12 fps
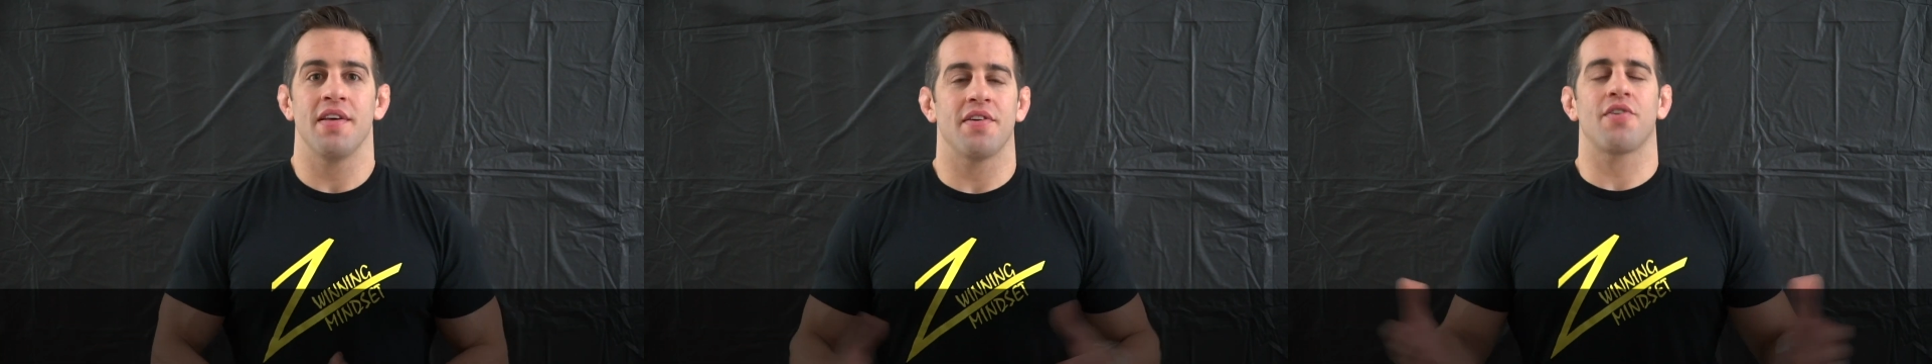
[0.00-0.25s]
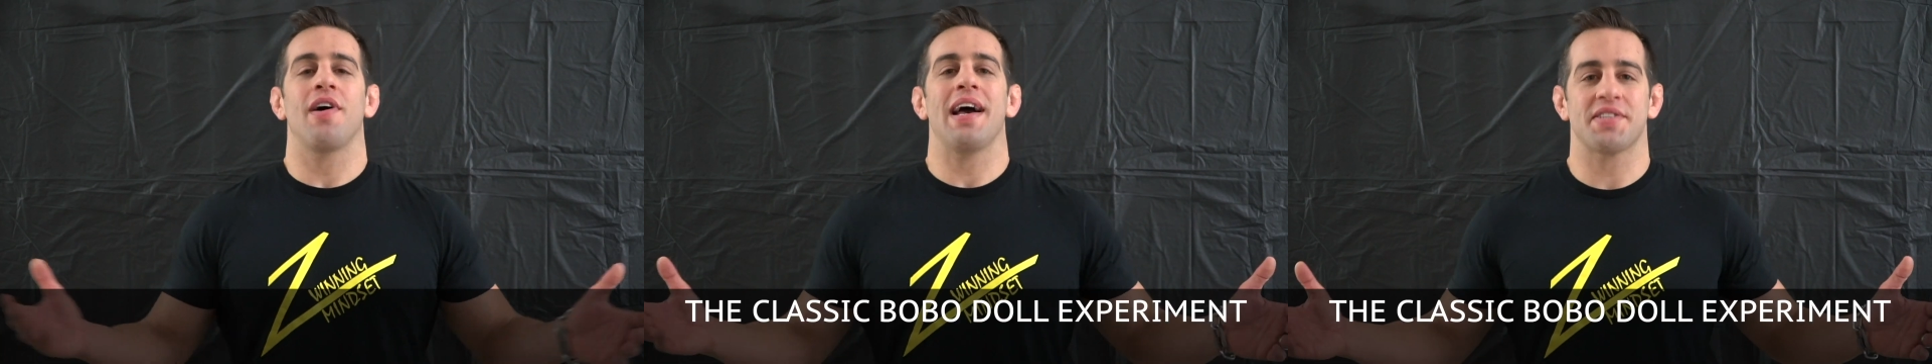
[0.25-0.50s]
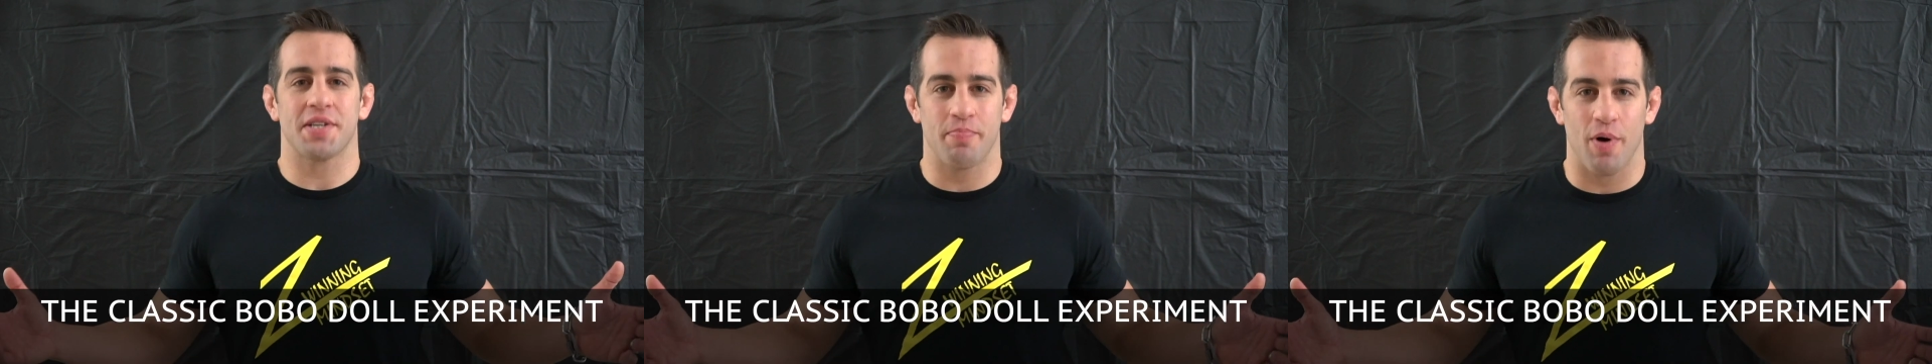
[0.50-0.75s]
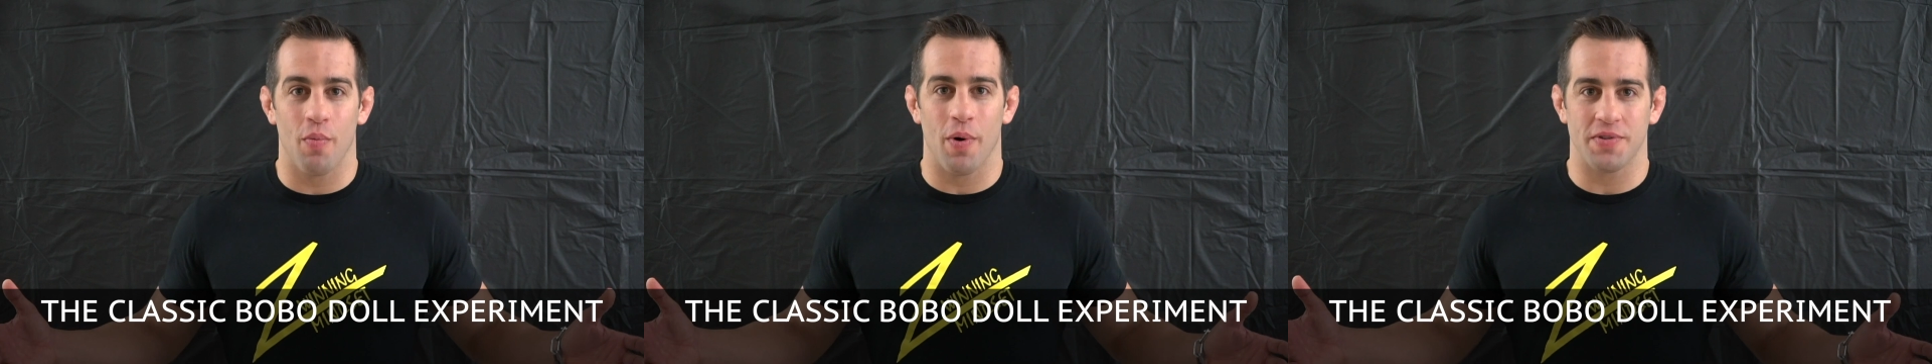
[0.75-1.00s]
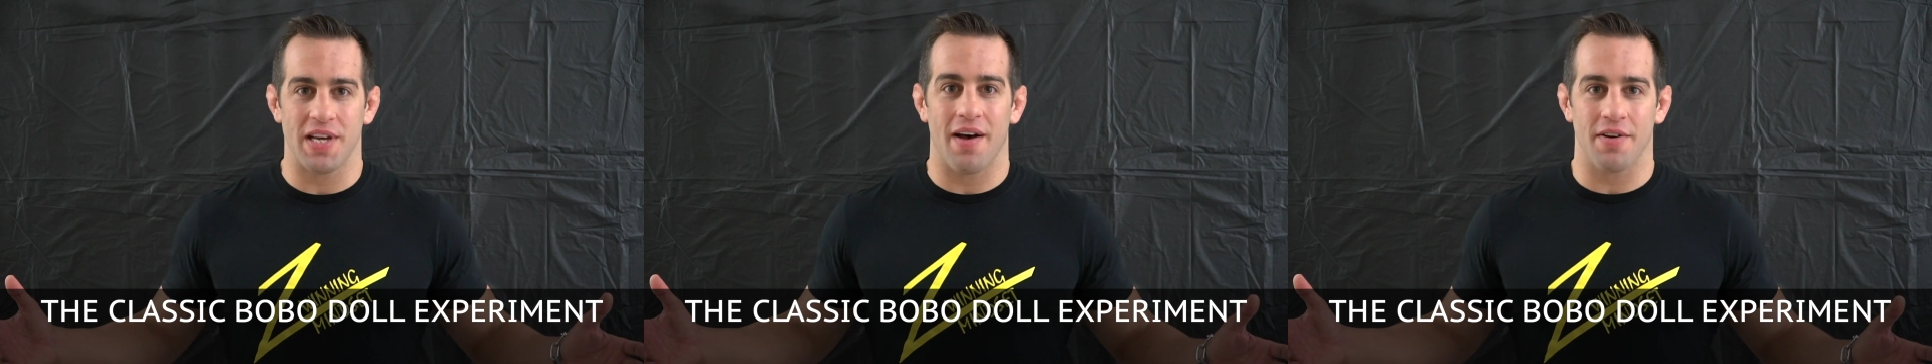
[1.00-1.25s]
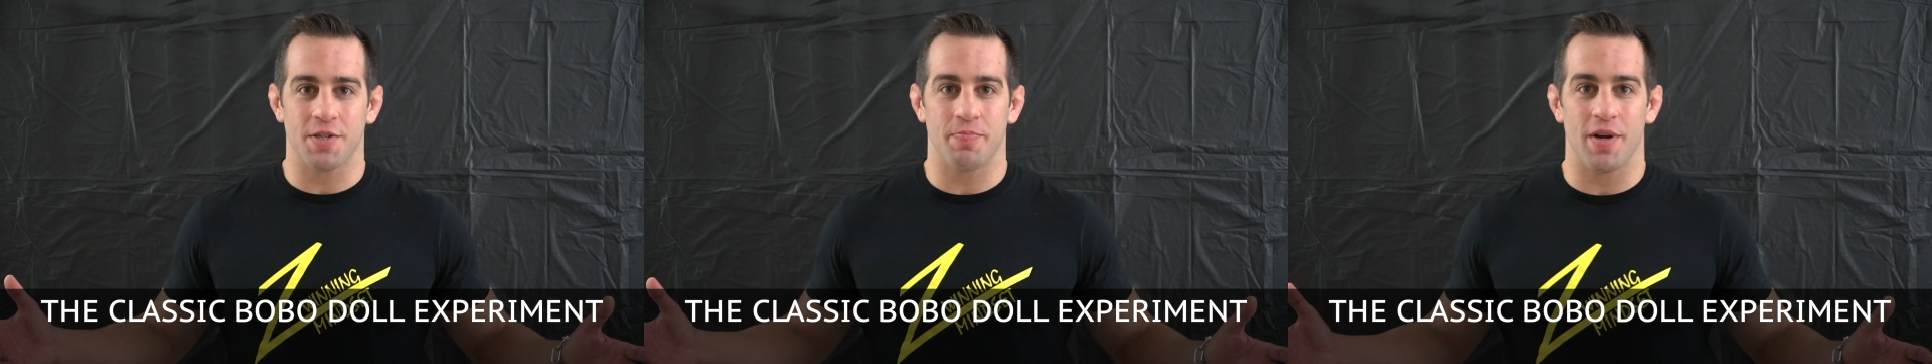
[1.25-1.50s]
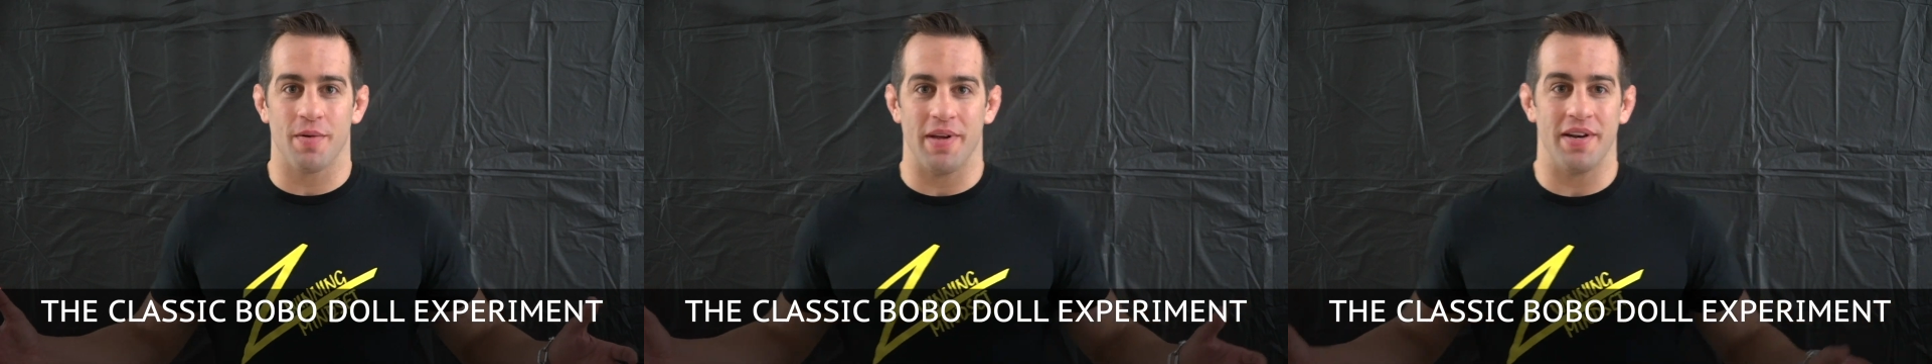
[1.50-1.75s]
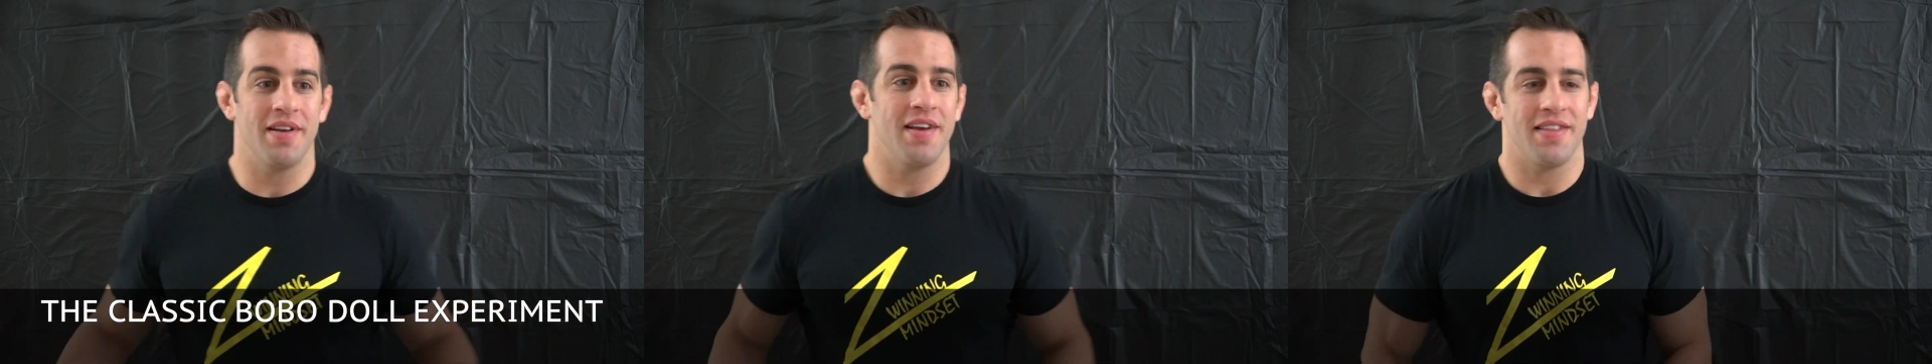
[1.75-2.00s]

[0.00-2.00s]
The classic Bobo doll experiment.